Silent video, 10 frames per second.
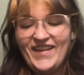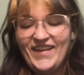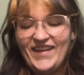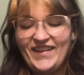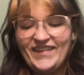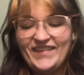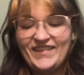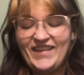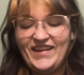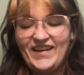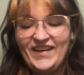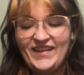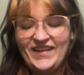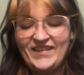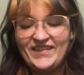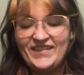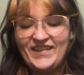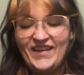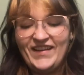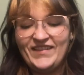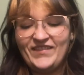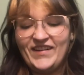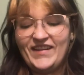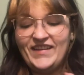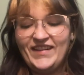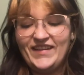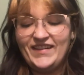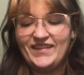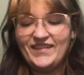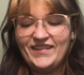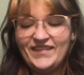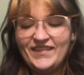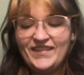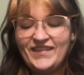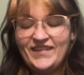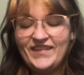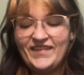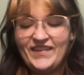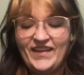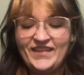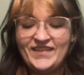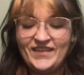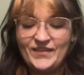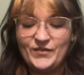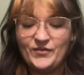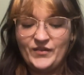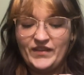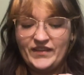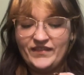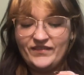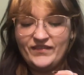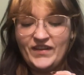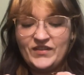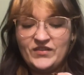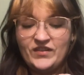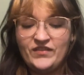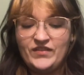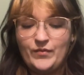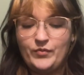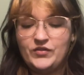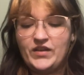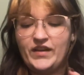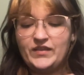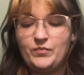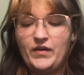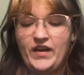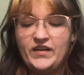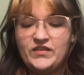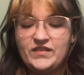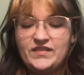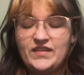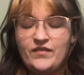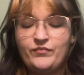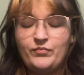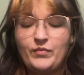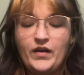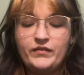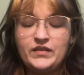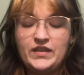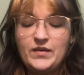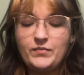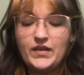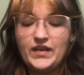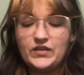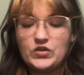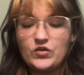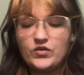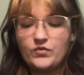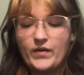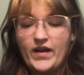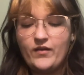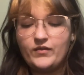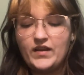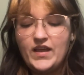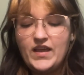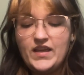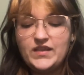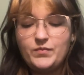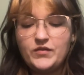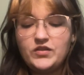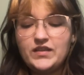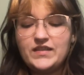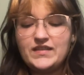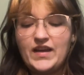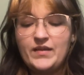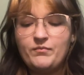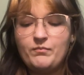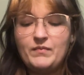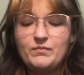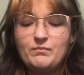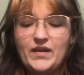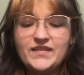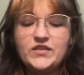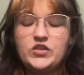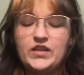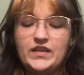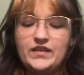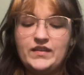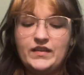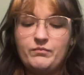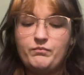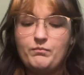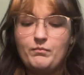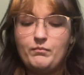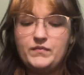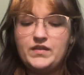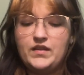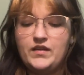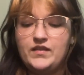I cannot understand what I need. That is so annoying. I should have double checked, but I keep getting turned around, especially because I'm messaging the